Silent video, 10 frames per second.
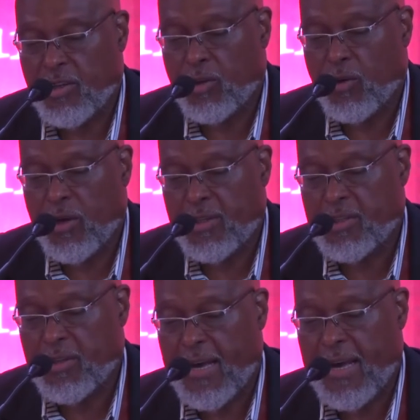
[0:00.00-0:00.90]
you're going
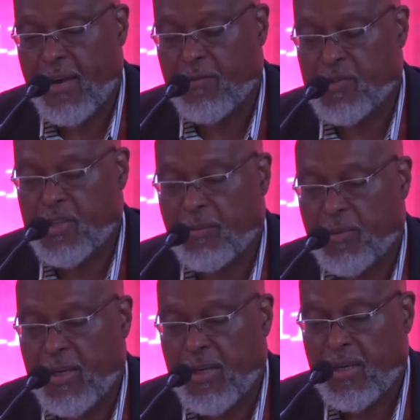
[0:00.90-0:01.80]
to have
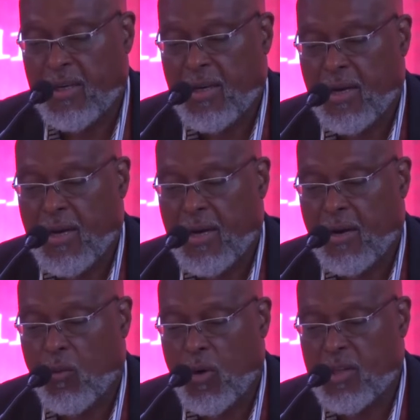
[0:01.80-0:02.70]
simply
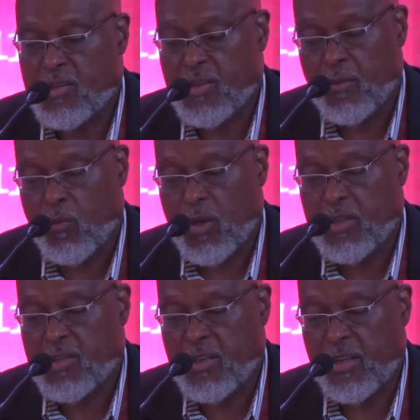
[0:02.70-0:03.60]
once
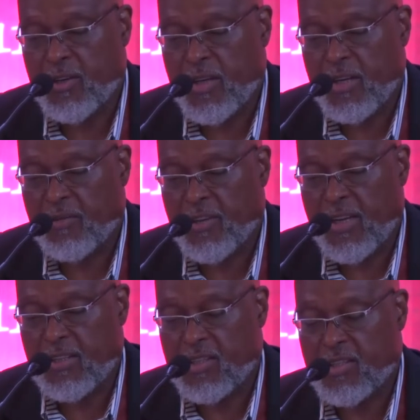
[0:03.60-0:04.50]
the Internet of
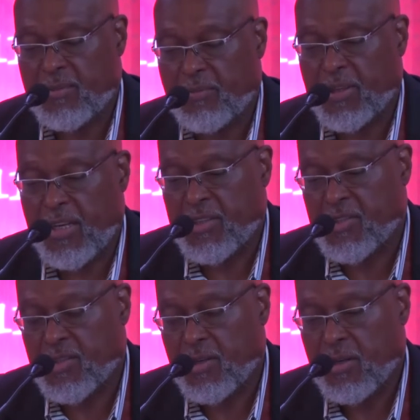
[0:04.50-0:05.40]
Things is in
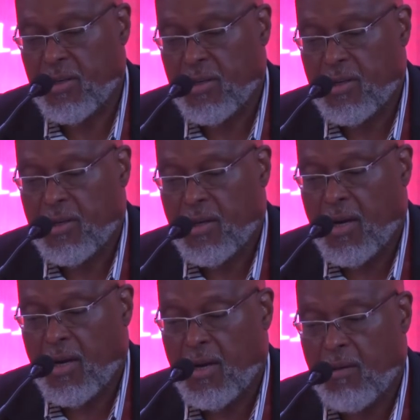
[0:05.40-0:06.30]
place.
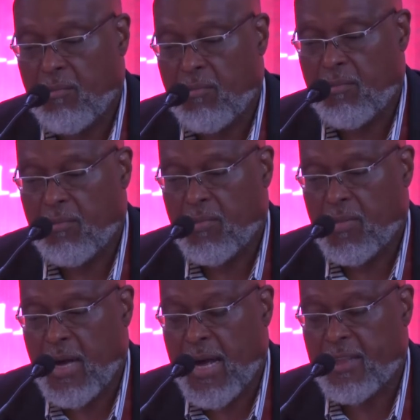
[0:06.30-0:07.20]

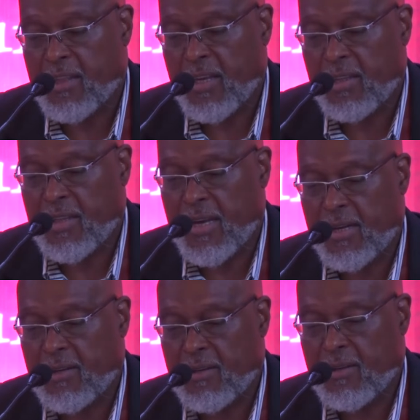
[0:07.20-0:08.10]
I think
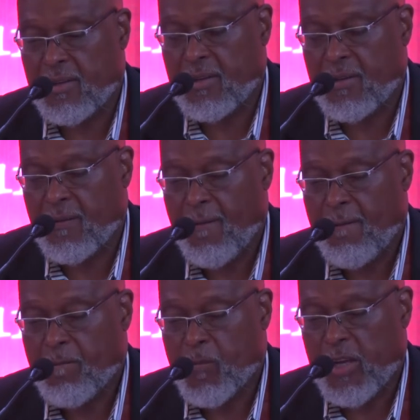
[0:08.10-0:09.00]
that
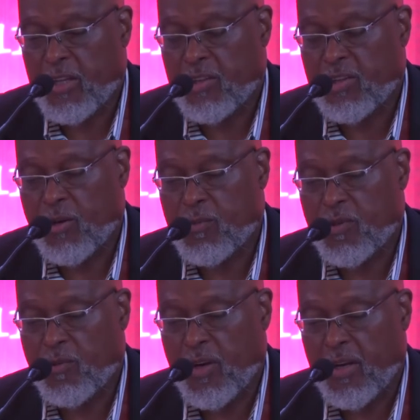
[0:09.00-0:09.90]
in terms
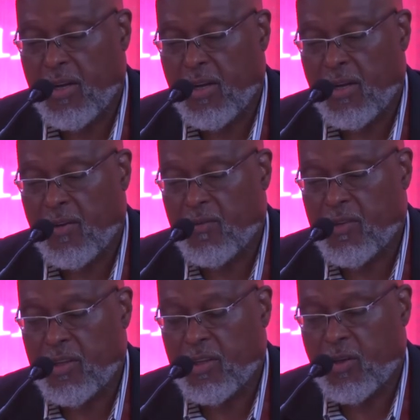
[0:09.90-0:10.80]
of
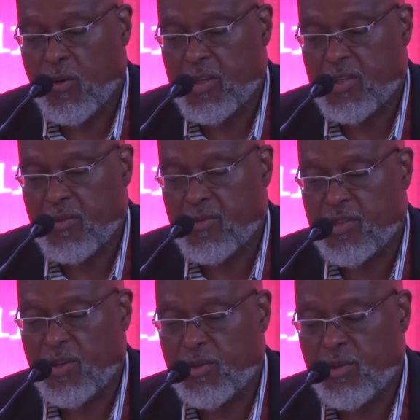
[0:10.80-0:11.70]
the question of
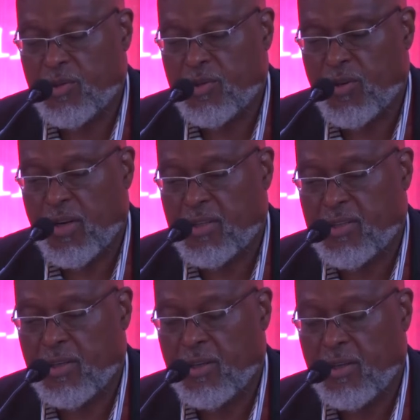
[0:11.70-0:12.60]
social
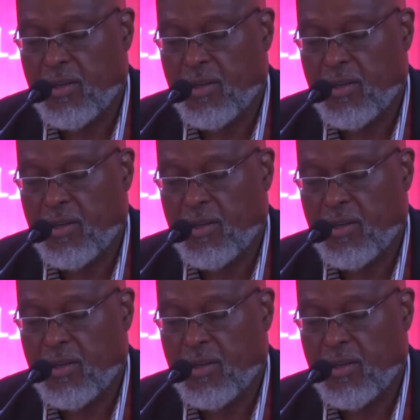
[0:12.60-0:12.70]
structure,